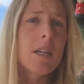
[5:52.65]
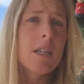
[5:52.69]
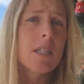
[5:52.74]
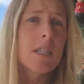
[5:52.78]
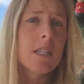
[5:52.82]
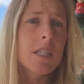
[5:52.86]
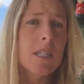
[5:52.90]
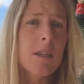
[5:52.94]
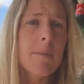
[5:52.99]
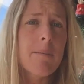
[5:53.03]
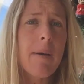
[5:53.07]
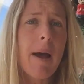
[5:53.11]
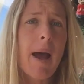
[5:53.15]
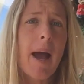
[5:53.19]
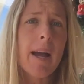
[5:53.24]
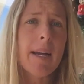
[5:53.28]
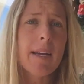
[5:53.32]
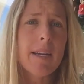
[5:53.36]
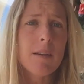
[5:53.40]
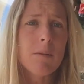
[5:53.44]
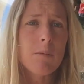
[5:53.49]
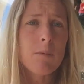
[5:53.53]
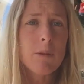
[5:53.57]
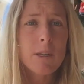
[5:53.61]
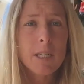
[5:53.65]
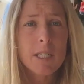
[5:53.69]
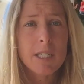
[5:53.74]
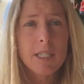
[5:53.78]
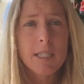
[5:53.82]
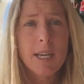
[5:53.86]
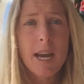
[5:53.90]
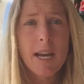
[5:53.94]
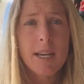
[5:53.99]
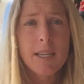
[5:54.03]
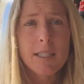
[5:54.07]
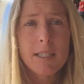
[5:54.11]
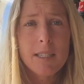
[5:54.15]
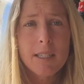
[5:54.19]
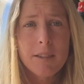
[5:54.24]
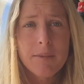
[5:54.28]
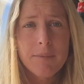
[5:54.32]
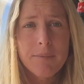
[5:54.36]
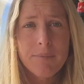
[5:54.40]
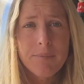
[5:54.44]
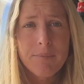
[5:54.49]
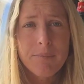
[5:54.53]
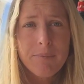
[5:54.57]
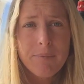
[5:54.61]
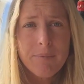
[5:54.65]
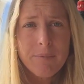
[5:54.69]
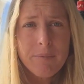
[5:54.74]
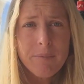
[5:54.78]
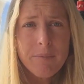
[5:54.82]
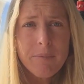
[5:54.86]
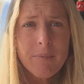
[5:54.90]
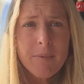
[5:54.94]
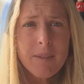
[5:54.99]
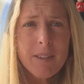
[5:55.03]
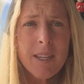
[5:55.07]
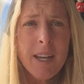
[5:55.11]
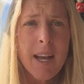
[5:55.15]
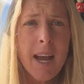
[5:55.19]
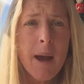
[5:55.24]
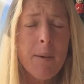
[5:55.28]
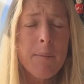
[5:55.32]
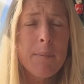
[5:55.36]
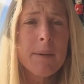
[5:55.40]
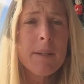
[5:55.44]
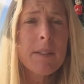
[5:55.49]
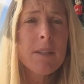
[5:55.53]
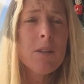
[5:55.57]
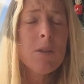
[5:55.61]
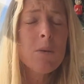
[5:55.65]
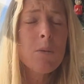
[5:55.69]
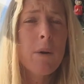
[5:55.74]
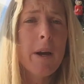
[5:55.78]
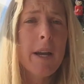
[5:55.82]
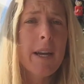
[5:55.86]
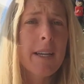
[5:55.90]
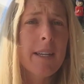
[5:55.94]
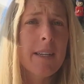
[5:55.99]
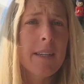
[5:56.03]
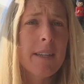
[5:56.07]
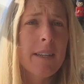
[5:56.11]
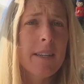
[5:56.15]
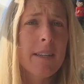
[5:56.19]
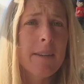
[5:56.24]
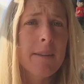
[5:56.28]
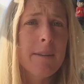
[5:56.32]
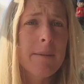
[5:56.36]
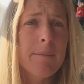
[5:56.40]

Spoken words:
sit back and reassess happens when